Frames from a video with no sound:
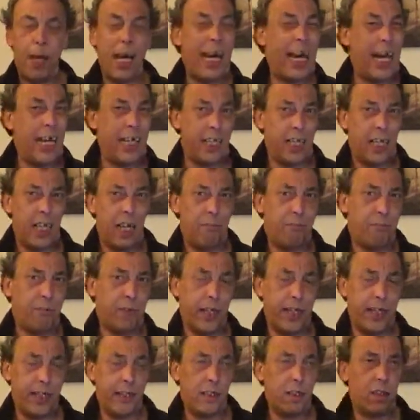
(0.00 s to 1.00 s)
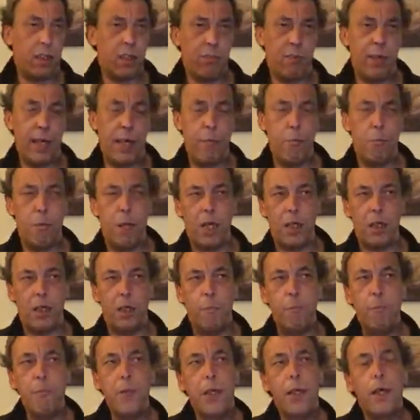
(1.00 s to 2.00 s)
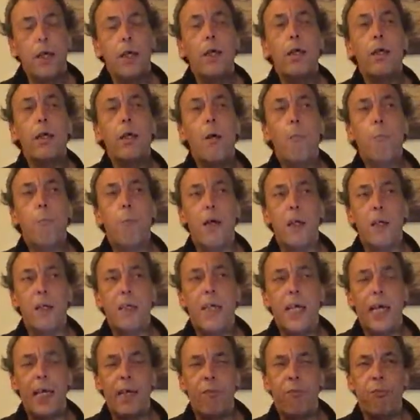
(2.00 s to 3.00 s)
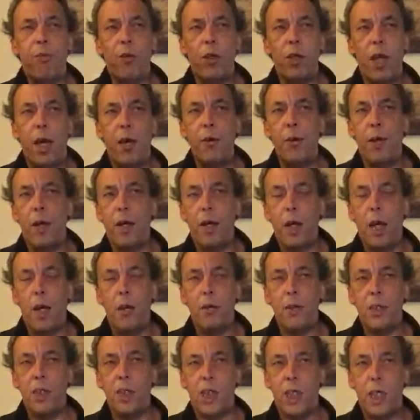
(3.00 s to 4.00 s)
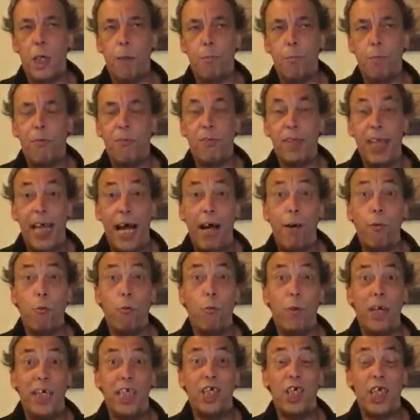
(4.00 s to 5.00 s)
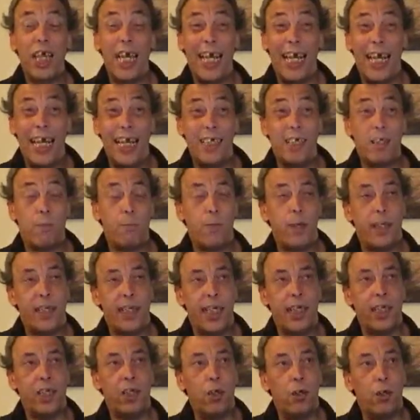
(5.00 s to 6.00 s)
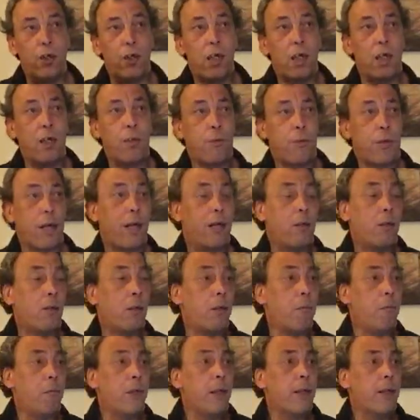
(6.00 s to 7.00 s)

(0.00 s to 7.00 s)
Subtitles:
I hate that phrase, it's very modern, but take full ownership of that which is within your control.